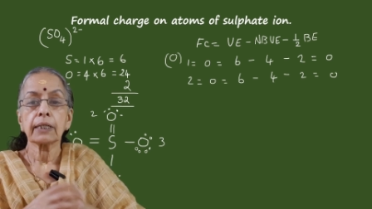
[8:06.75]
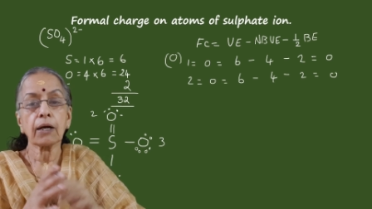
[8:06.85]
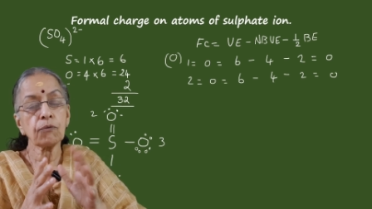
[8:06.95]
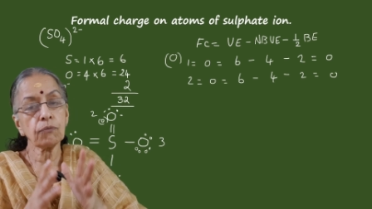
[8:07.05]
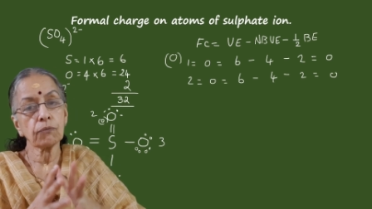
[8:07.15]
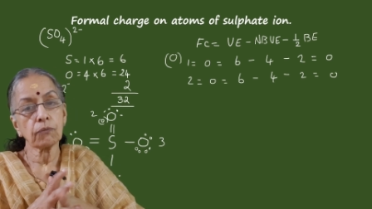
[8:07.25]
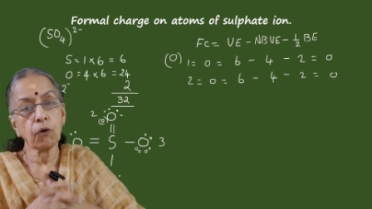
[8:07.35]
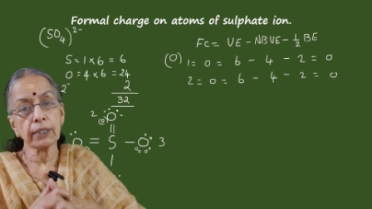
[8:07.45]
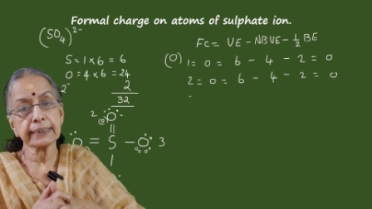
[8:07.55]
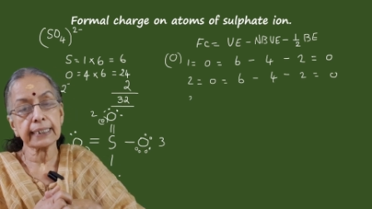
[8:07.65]
Now
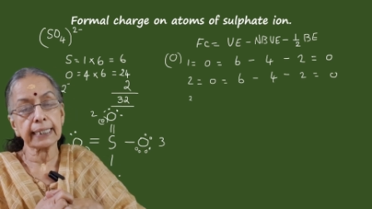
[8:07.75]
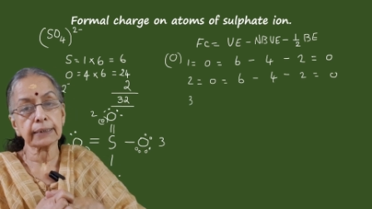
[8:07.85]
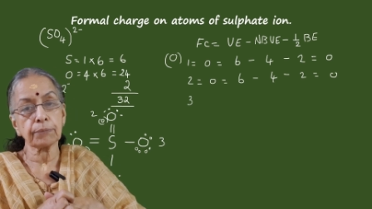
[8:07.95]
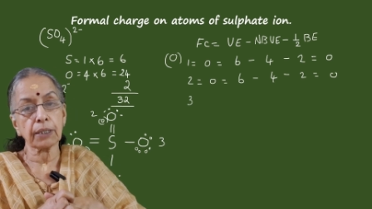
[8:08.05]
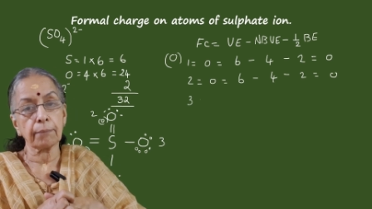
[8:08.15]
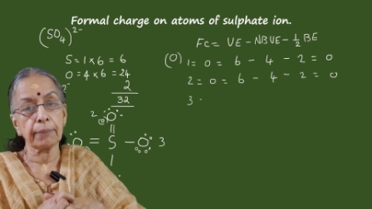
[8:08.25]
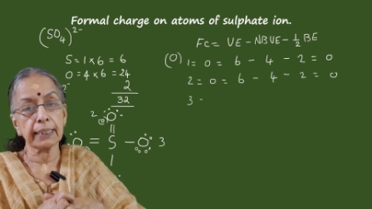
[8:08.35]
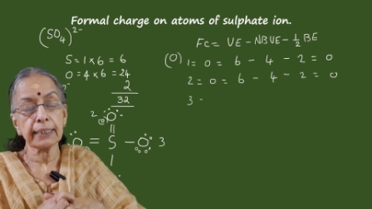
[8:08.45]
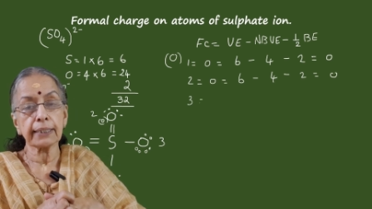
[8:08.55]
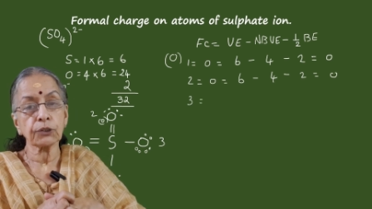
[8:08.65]
oxygen atom
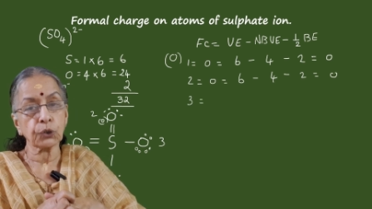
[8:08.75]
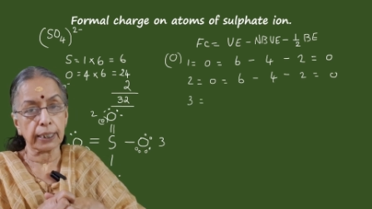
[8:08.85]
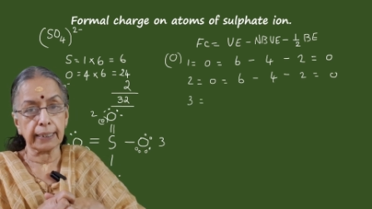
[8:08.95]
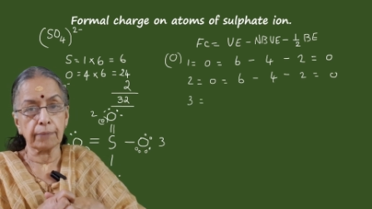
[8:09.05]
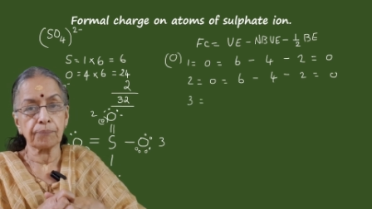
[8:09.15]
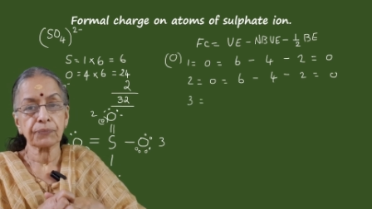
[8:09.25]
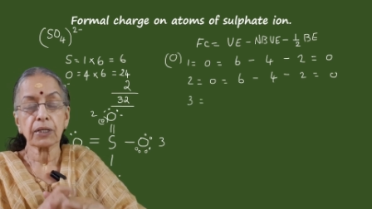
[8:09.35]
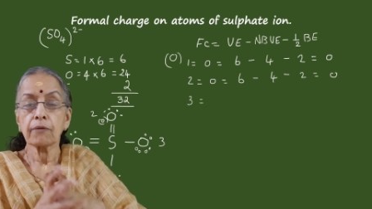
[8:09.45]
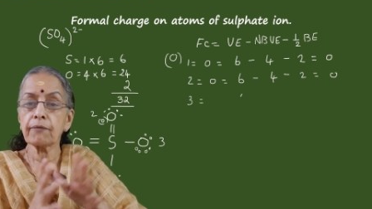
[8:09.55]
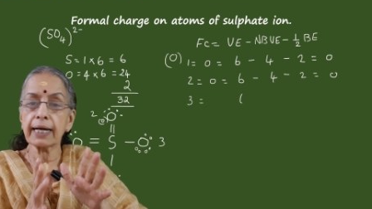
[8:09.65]
number 3
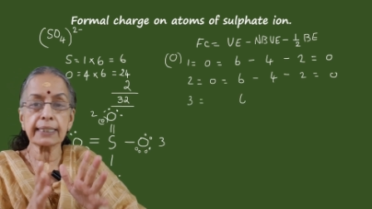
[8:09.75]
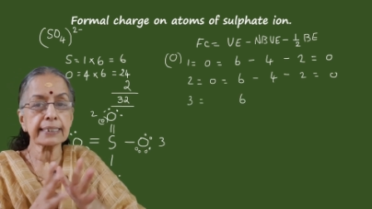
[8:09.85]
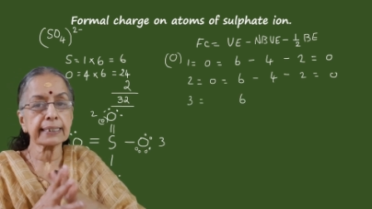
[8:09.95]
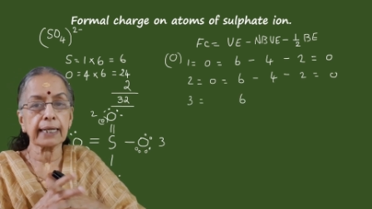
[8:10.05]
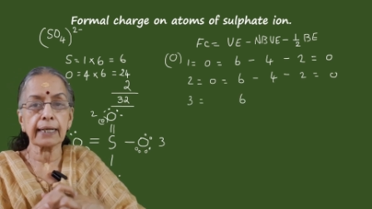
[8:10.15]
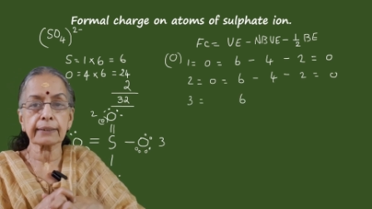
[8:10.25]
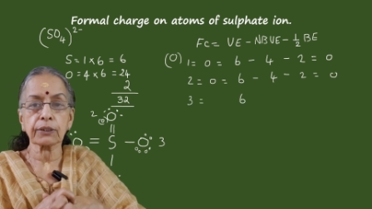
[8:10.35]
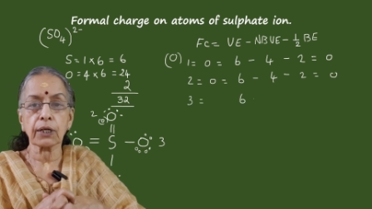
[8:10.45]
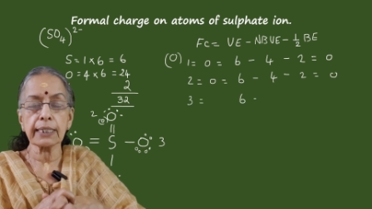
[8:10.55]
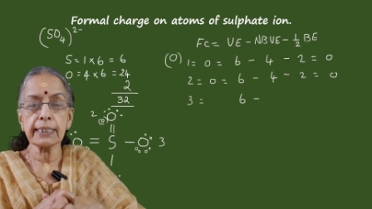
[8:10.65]
valence
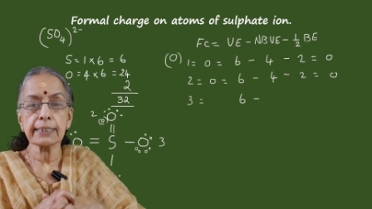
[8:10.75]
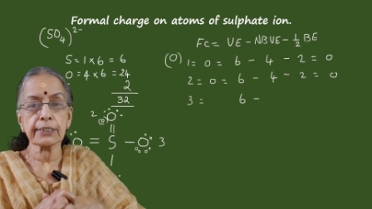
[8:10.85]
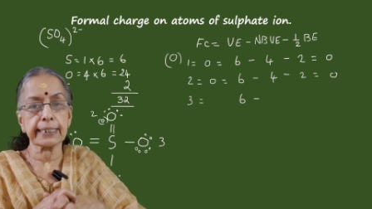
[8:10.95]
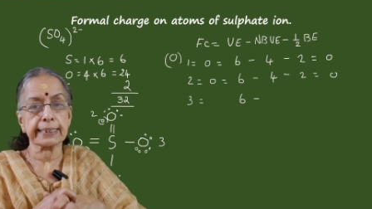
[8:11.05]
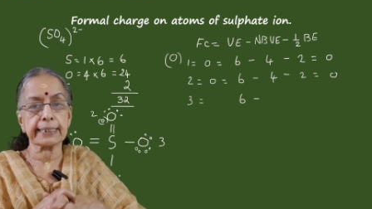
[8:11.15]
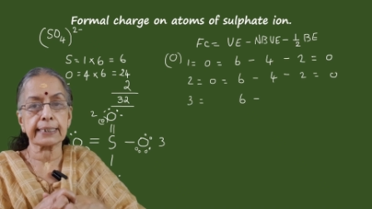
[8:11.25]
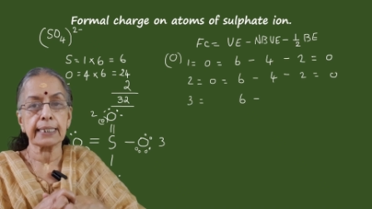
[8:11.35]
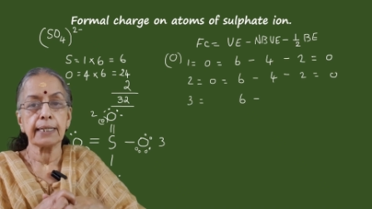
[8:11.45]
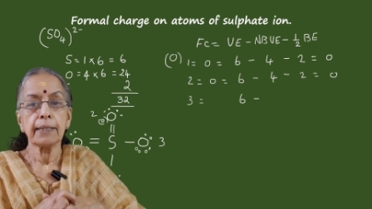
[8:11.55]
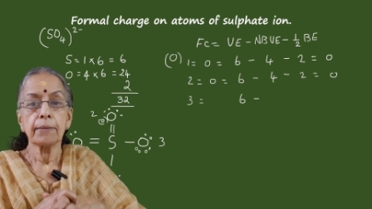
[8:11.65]
electron
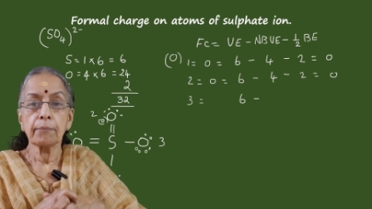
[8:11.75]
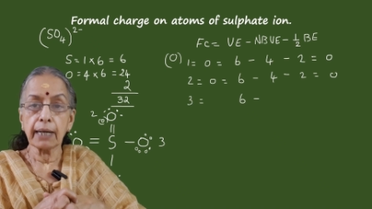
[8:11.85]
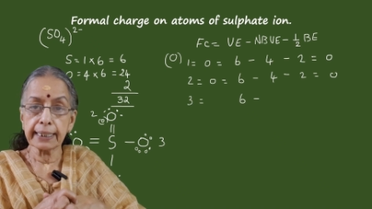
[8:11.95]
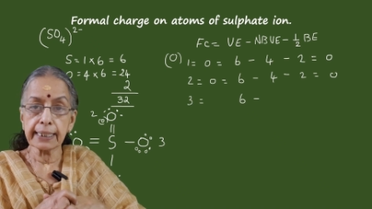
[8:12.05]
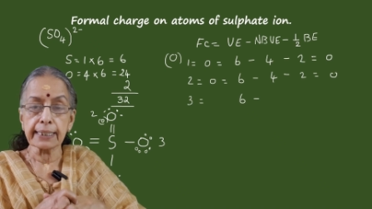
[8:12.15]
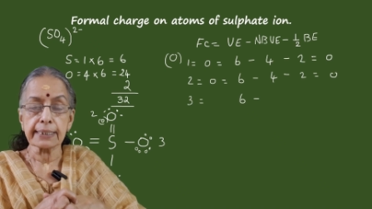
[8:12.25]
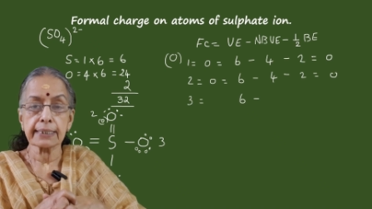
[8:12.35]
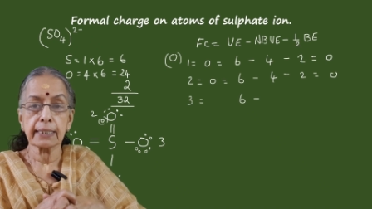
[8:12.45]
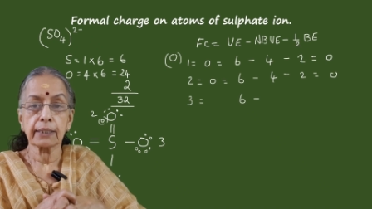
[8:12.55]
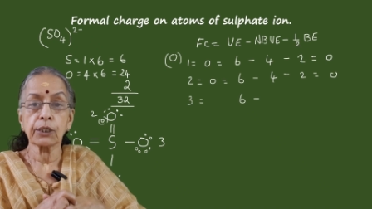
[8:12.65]
6
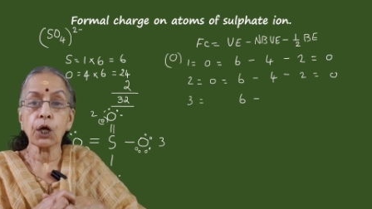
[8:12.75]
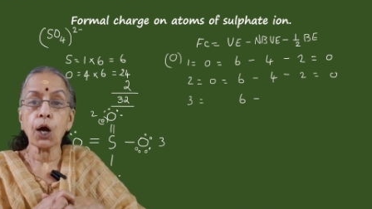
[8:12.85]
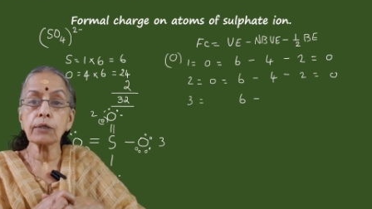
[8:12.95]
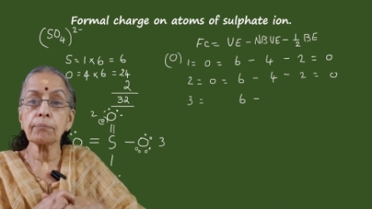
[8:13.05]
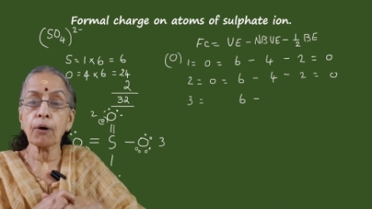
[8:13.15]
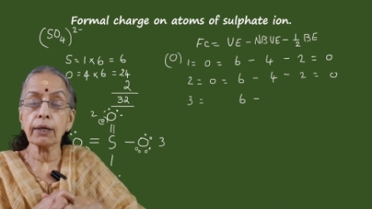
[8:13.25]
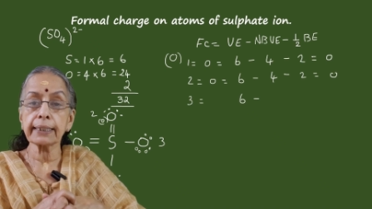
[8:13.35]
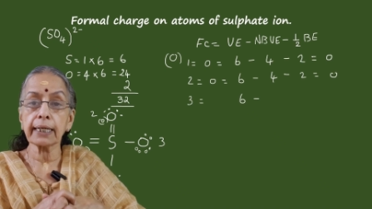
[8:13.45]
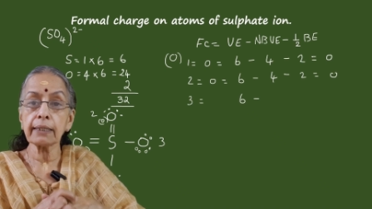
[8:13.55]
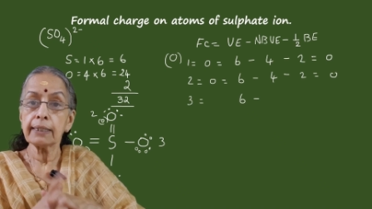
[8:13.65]
minus
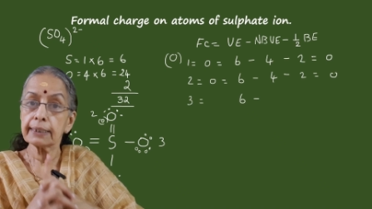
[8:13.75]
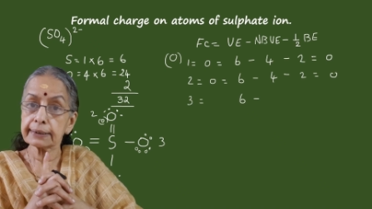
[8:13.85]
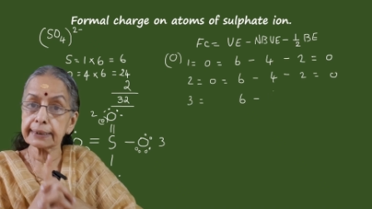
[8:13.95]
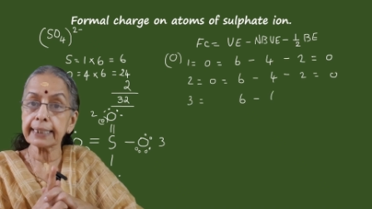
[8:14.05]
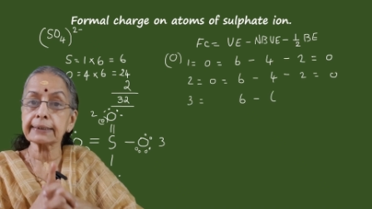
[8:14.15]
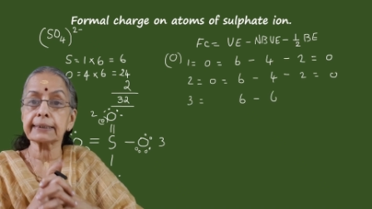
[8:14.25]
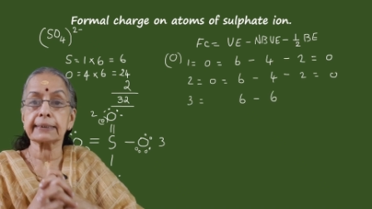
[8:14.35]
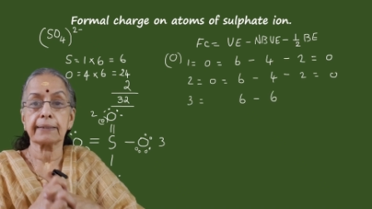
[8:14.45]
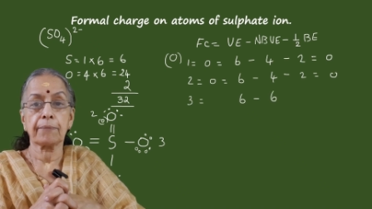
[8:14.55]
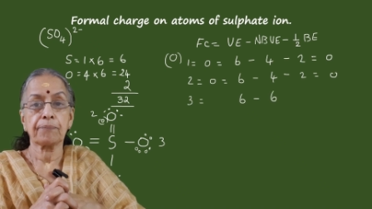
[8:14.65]
non-bonding
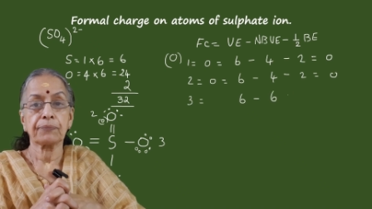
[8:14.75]
6